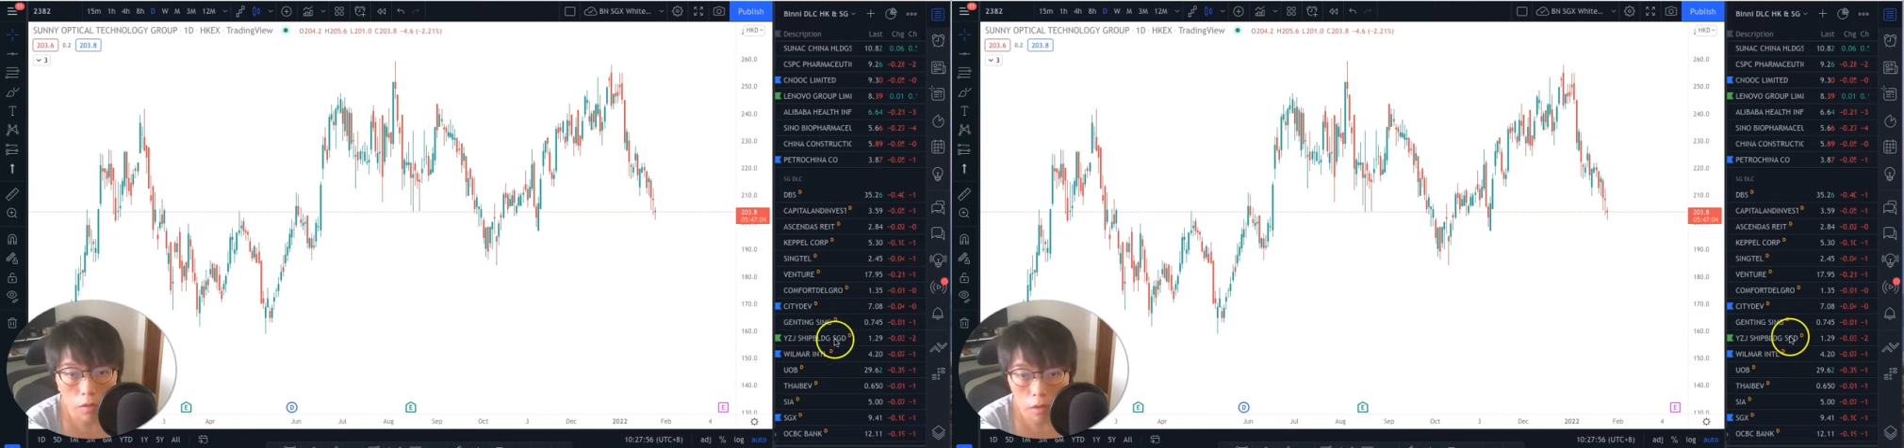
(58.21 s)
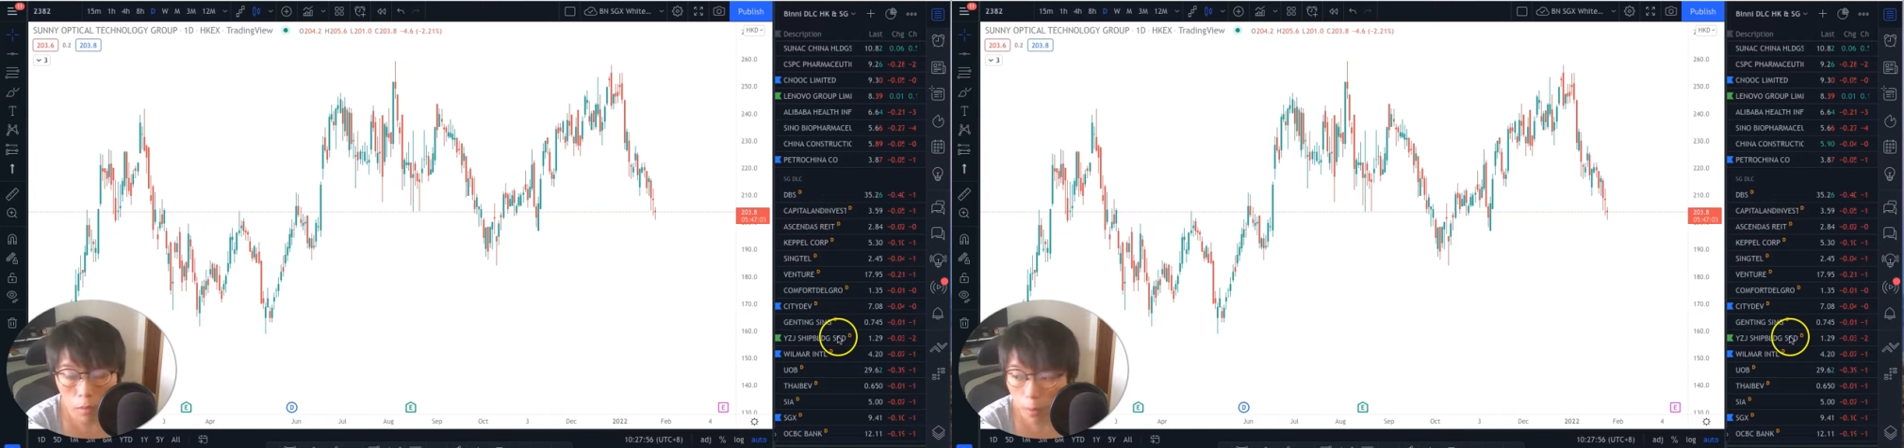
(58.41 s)

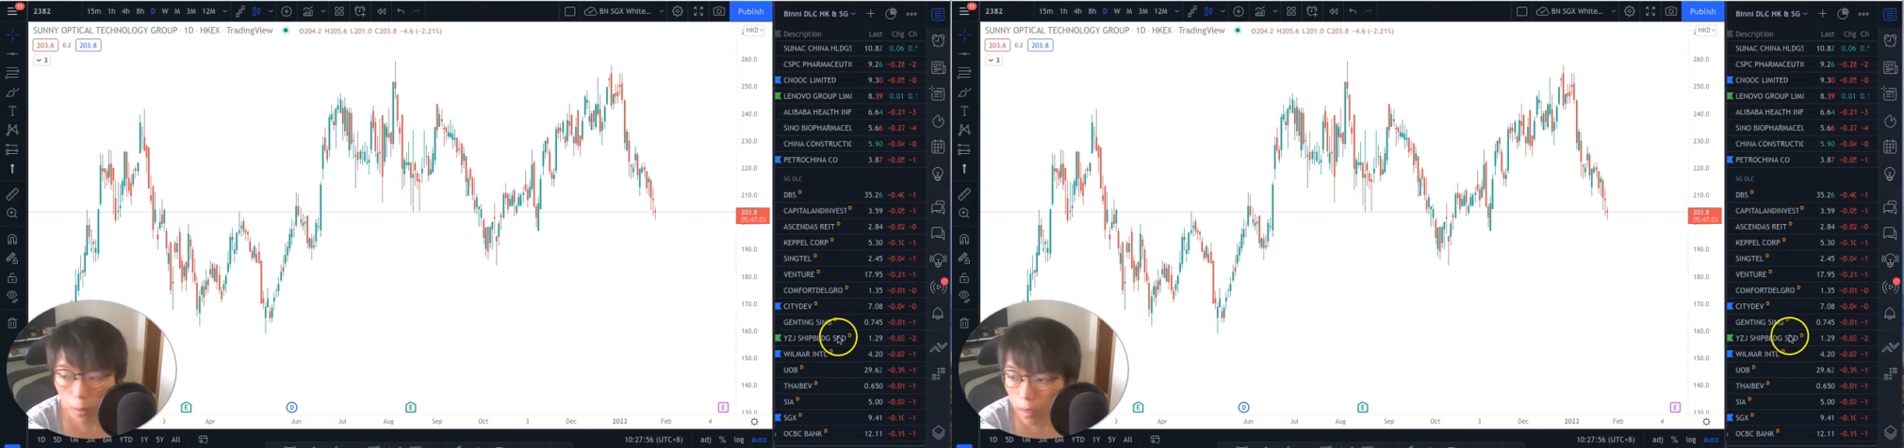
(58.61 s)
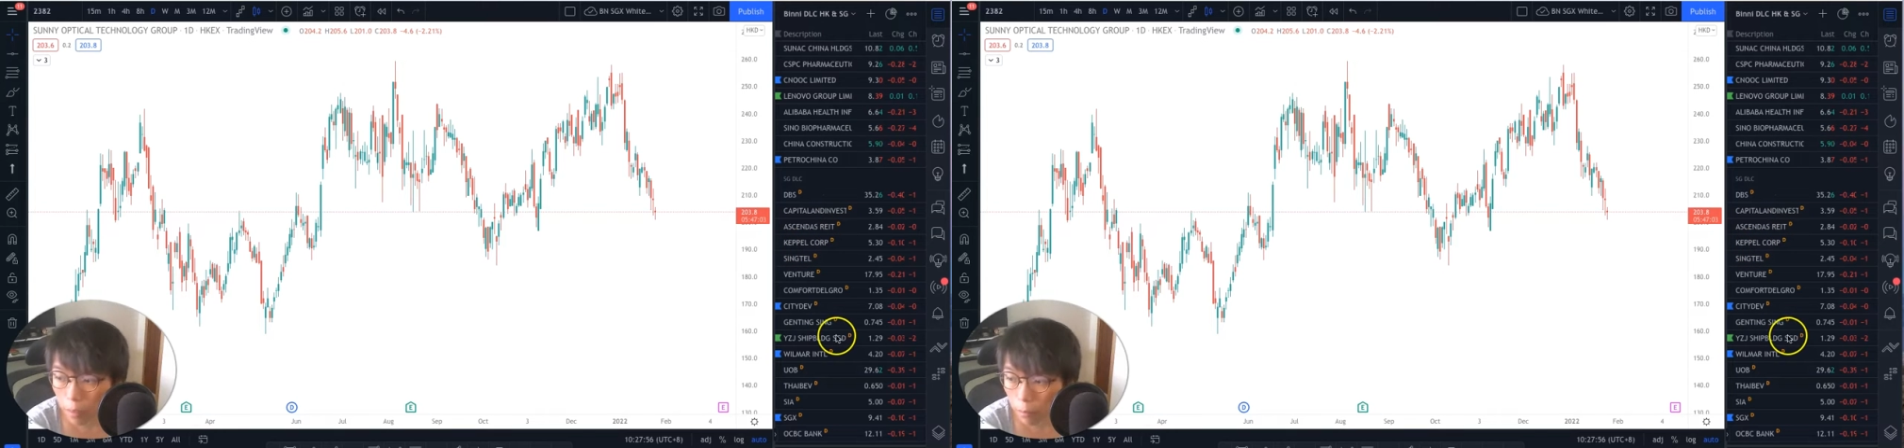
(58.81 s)
these
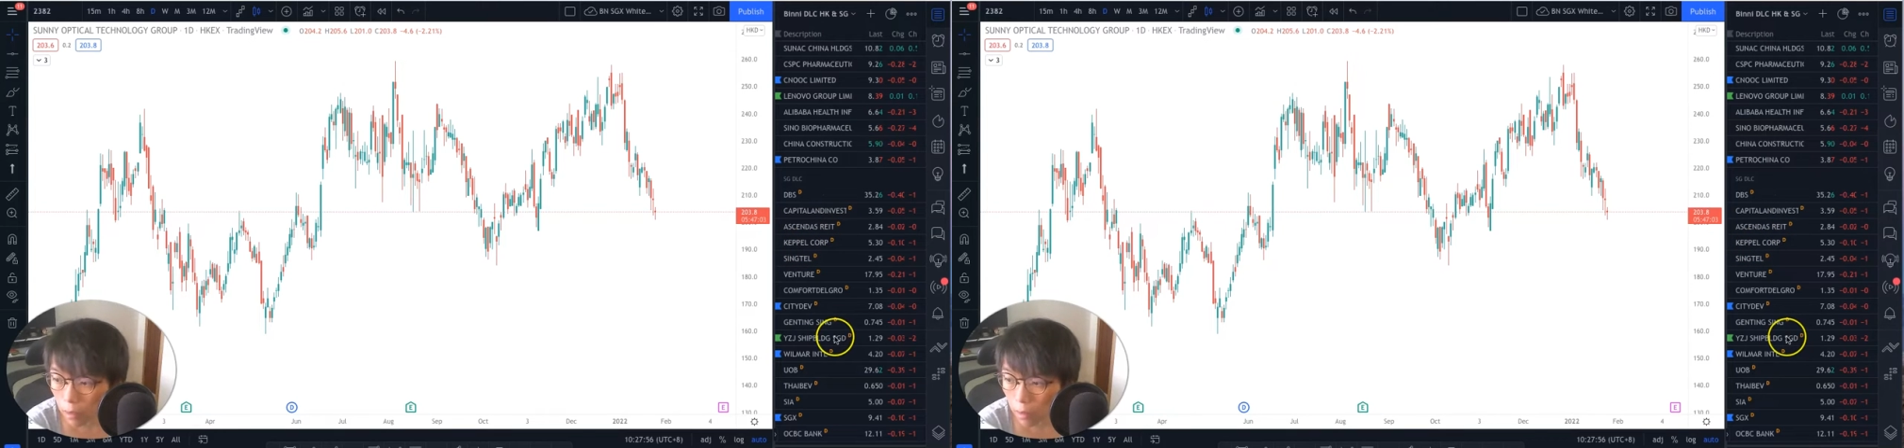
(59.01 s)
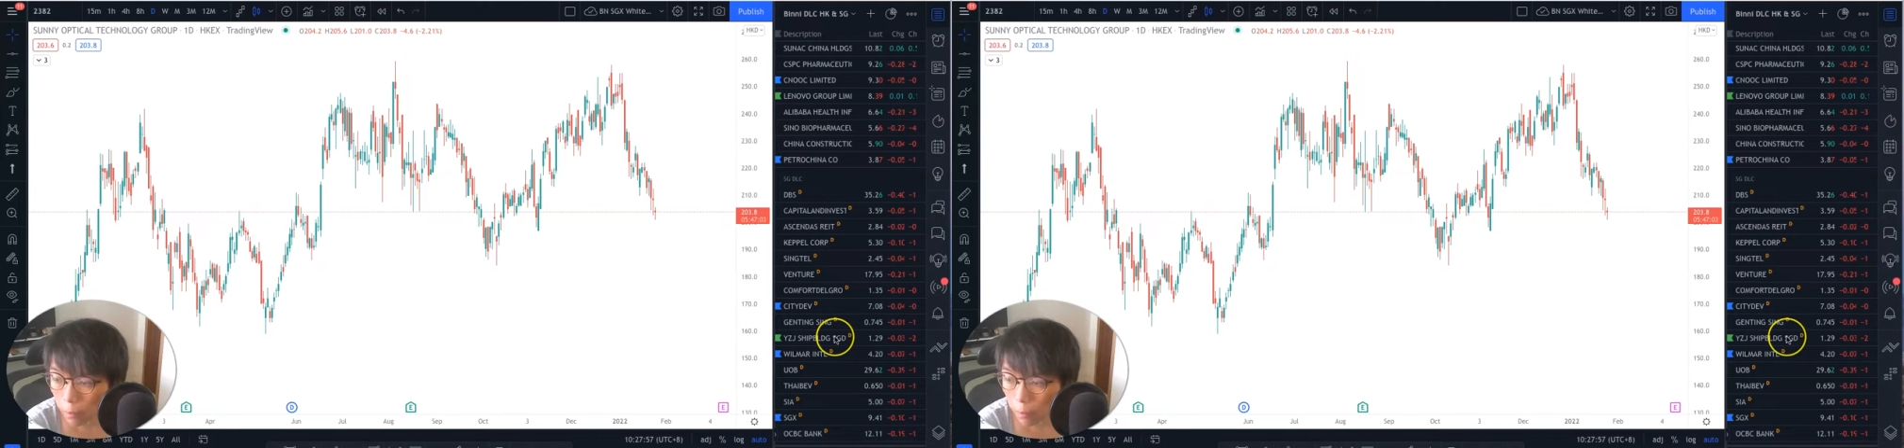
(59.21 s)
big names here